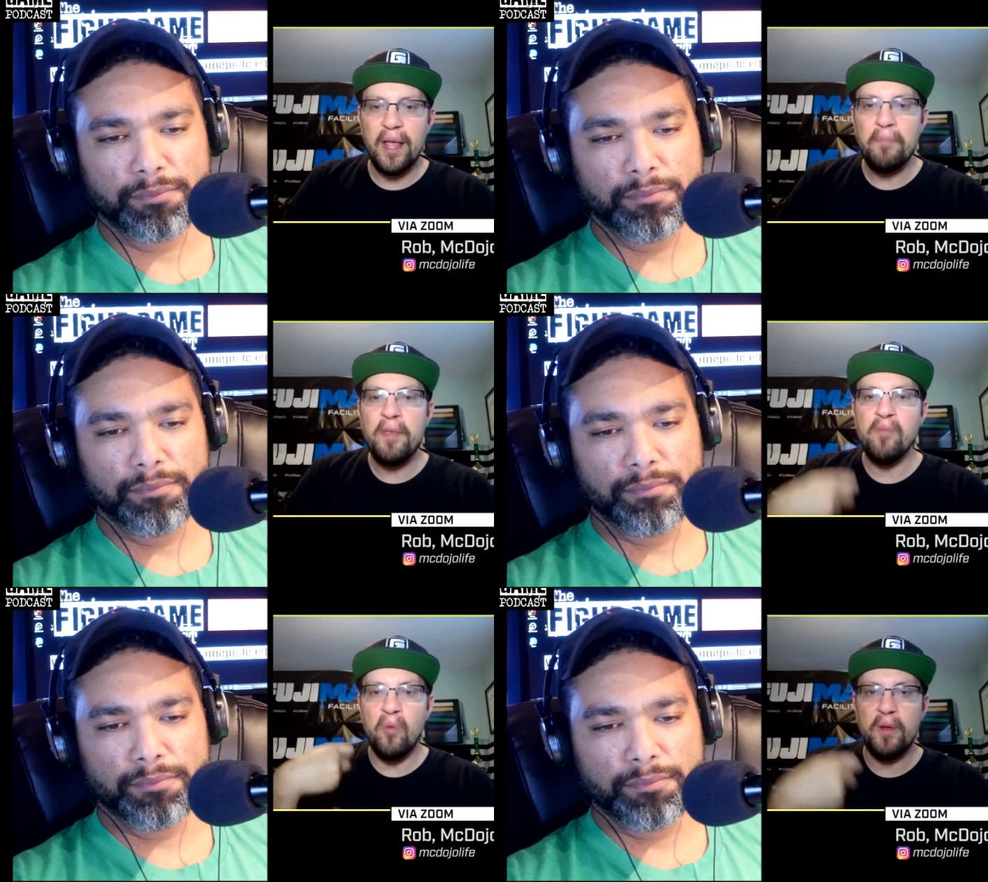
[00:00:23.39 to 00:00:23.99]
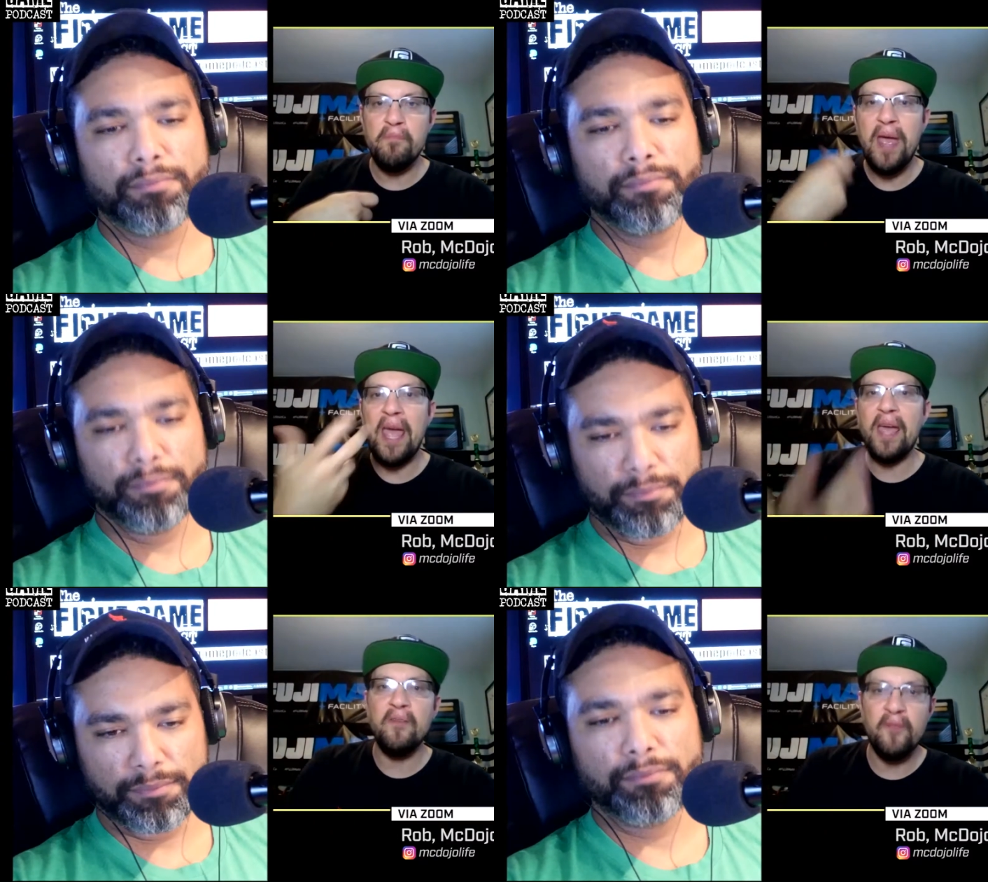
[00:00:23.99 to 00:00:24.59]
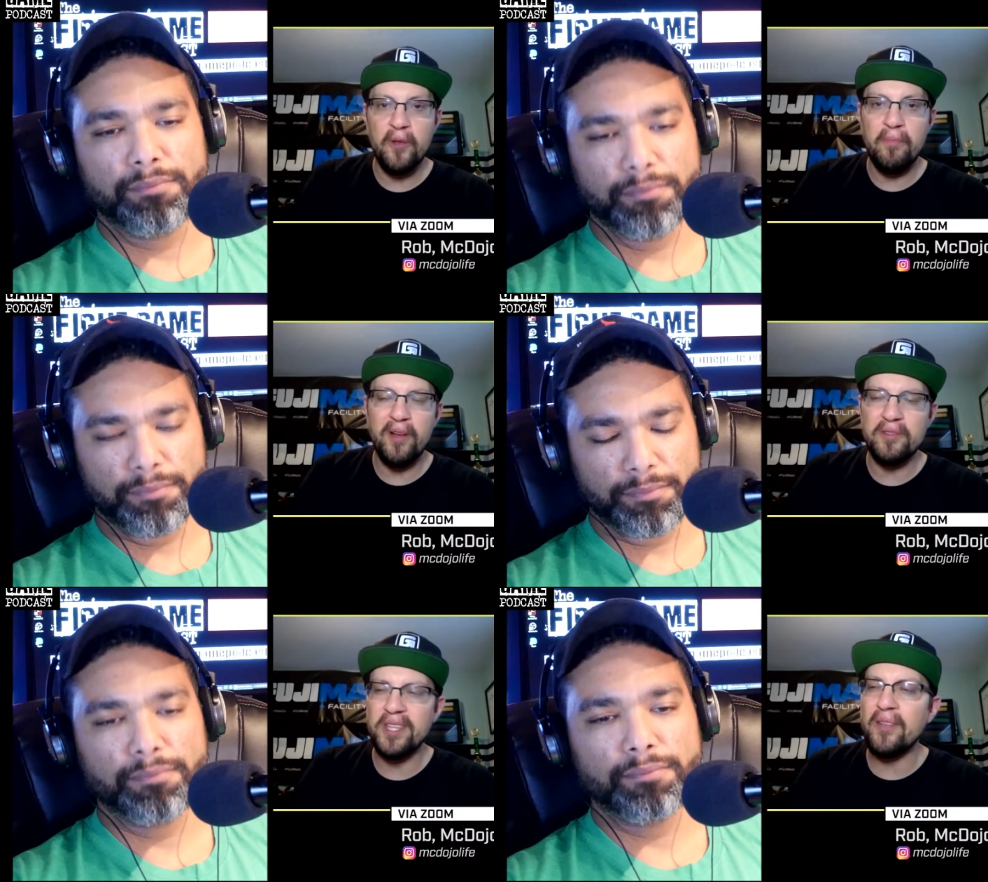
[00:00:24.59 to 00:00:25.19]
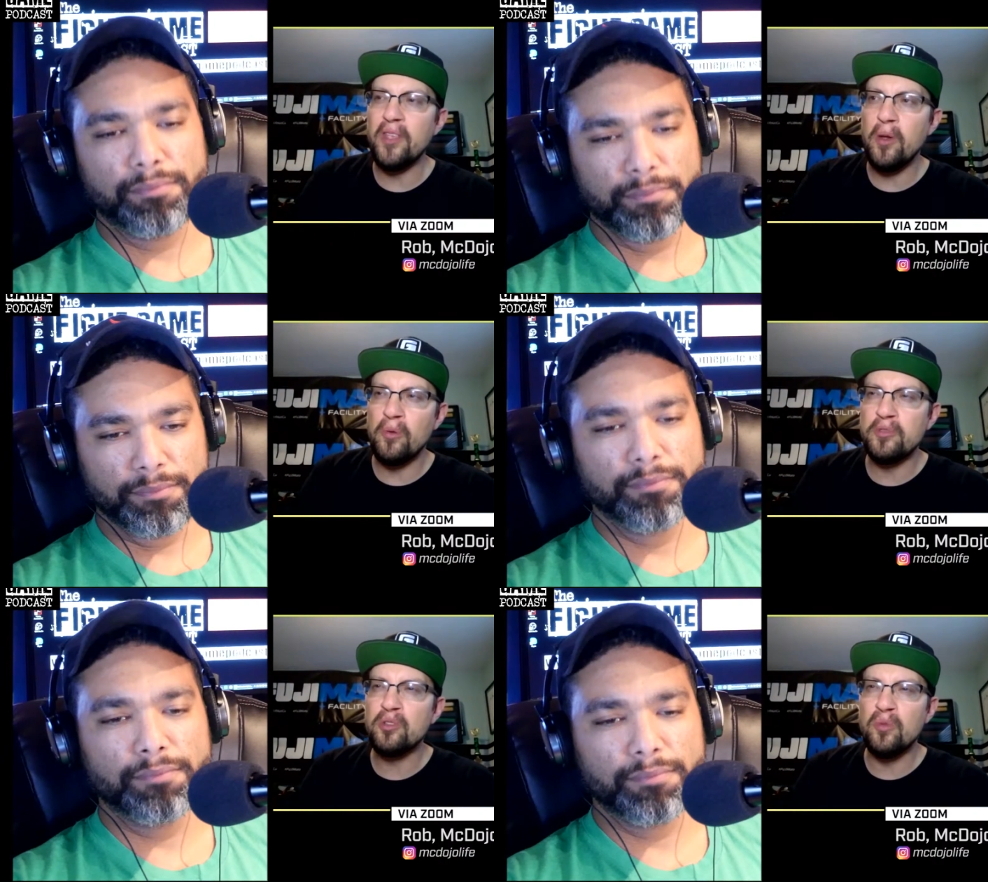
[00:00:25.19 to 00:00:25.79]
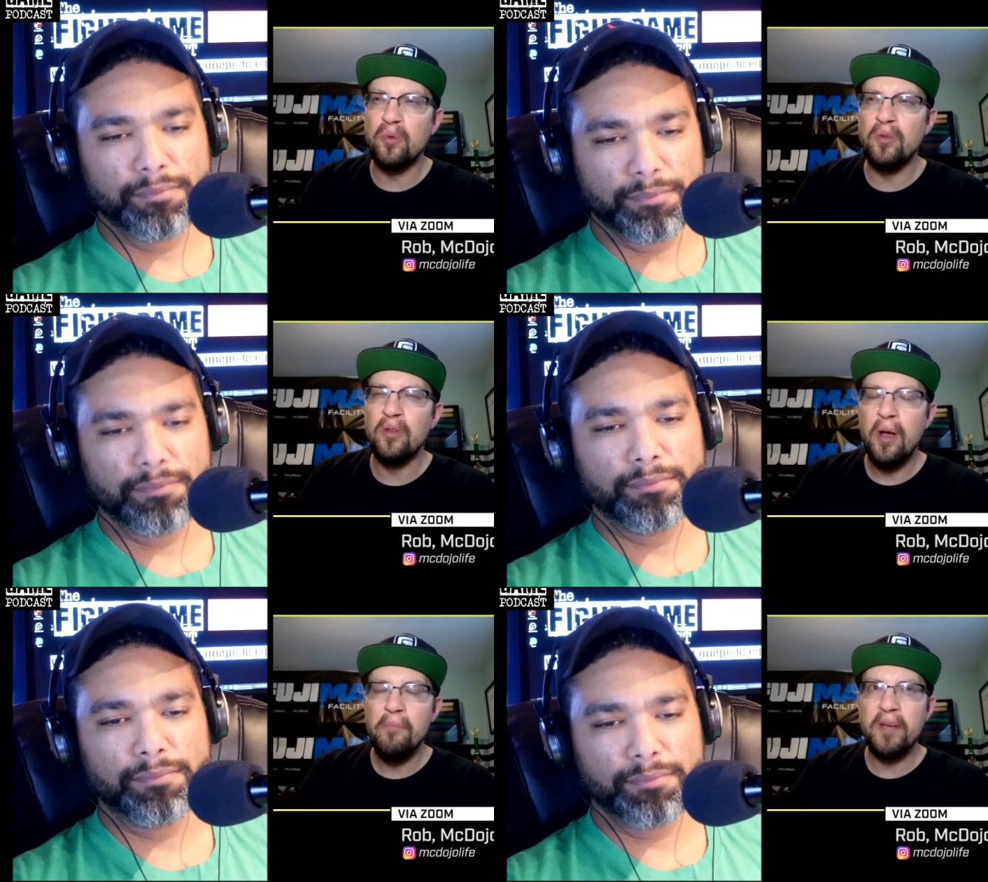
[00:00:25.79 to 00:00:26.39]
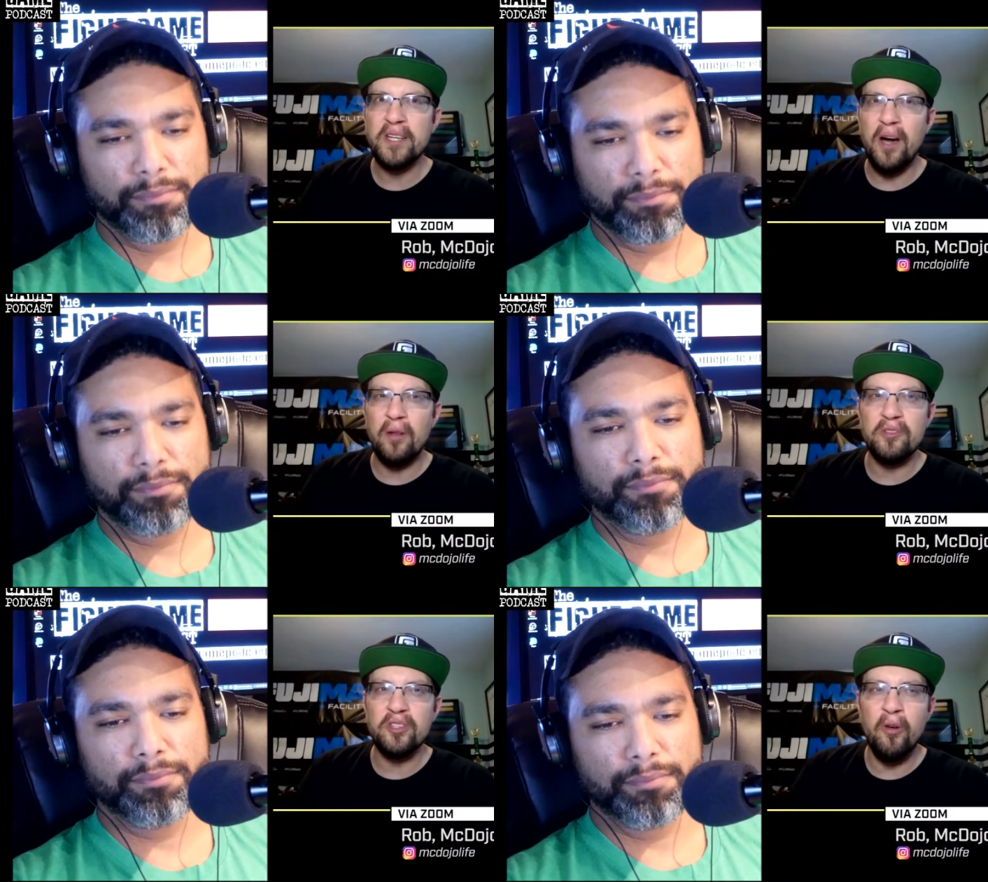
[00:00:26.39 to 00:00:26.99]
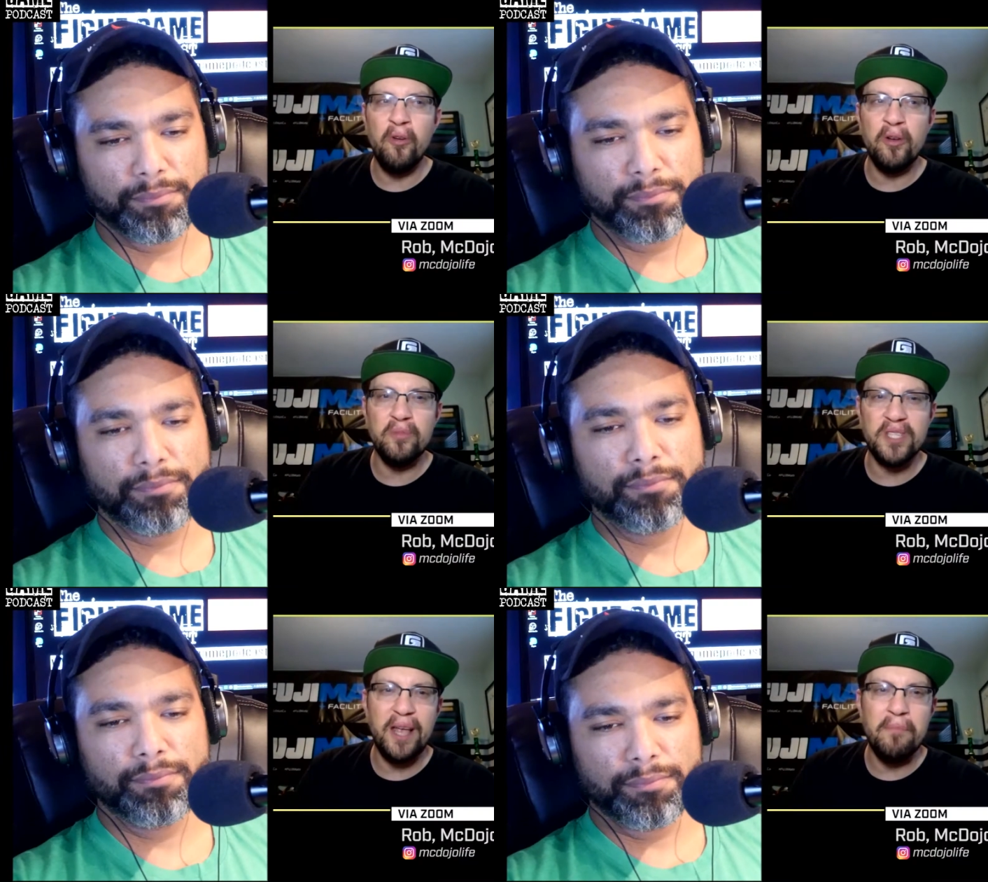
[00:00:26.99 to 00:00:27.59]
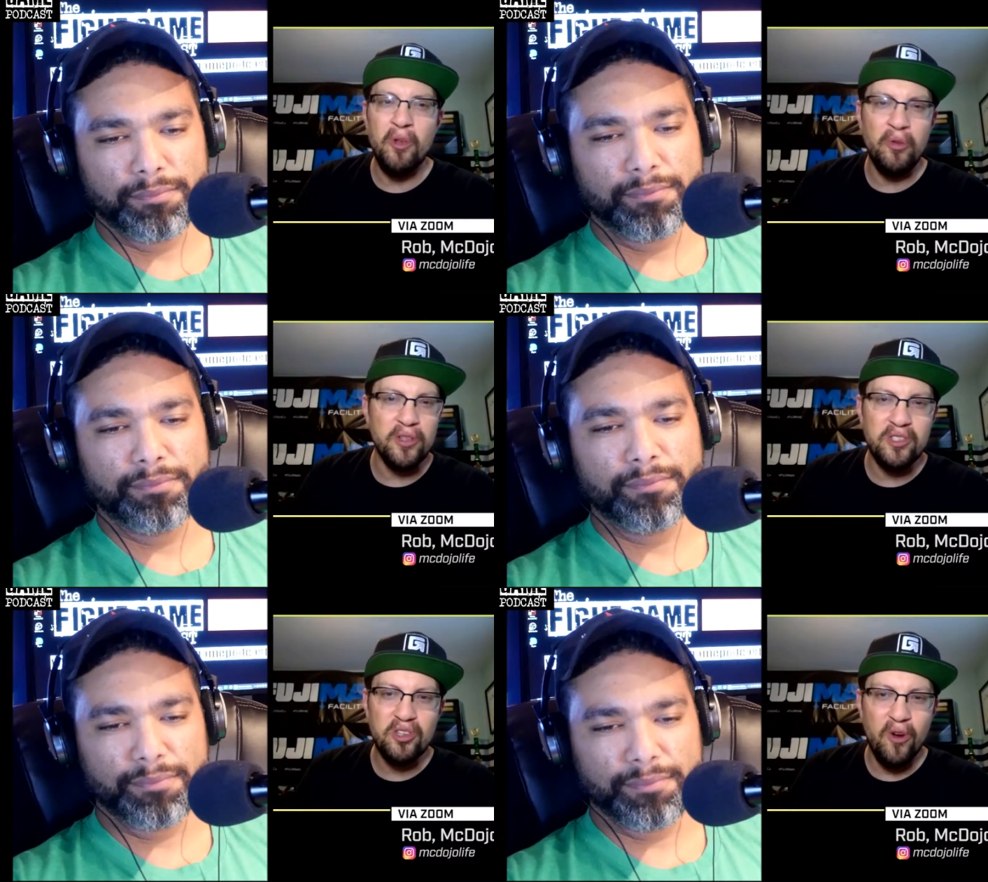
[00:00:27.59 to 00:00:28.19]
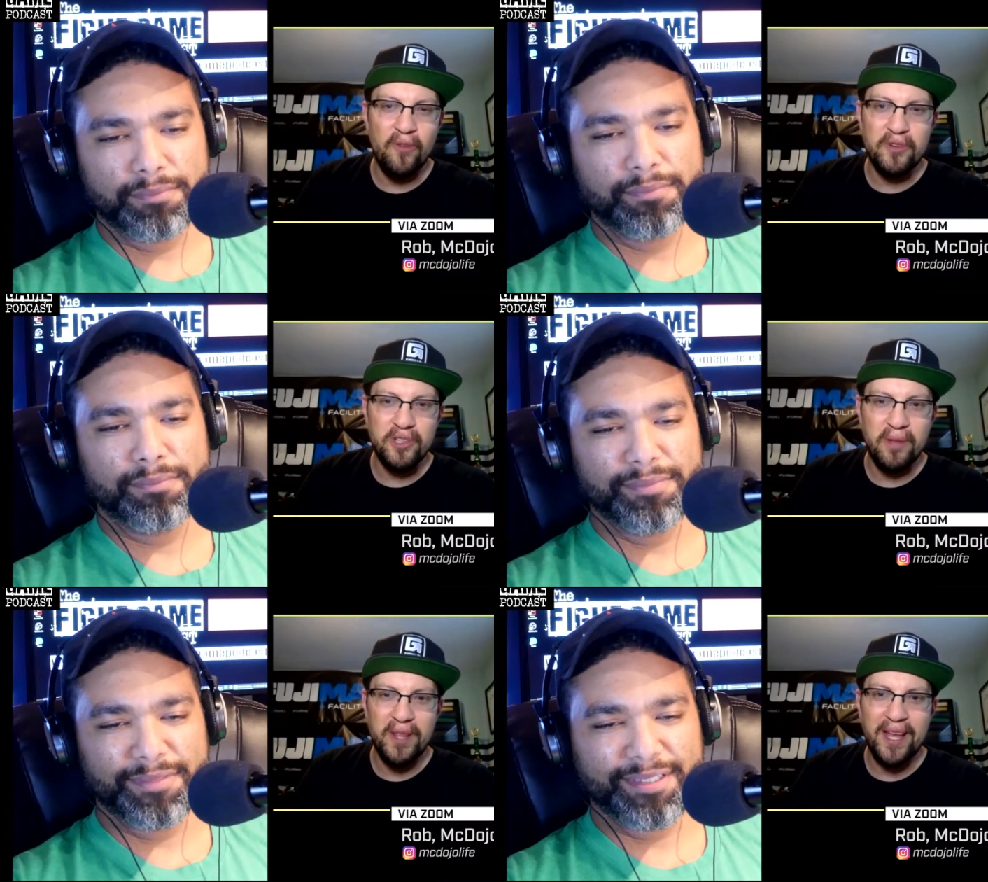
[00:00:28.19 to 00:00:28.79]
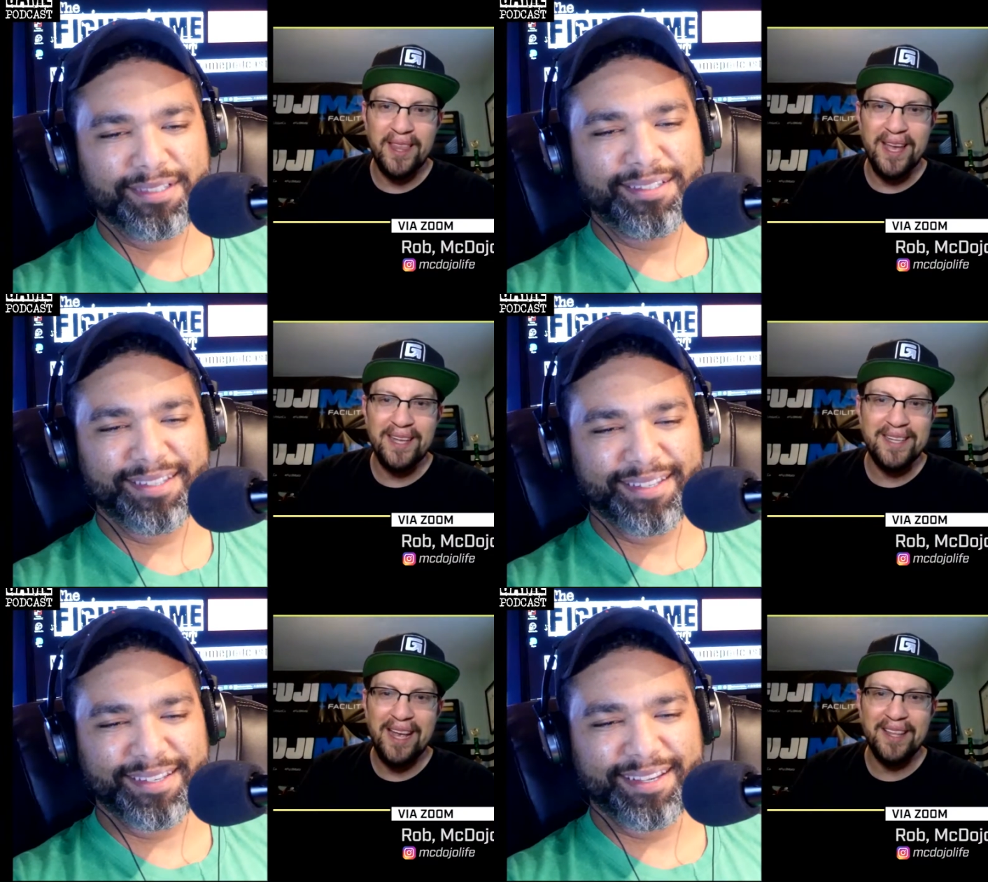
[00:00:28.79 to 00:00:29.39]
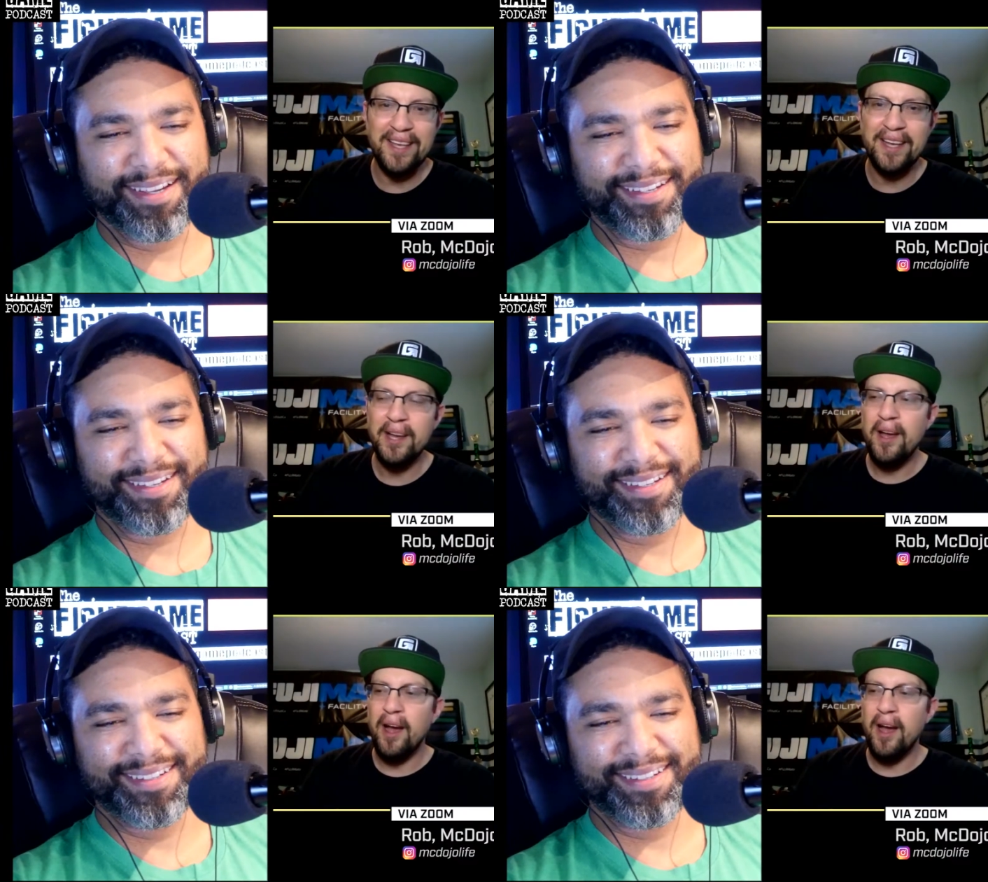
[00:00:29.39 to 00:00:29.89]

Speaker 1: Like people would pay for their belts, like the old school McDonald's slogan was like million served or something like that yeah, daily. Yeah.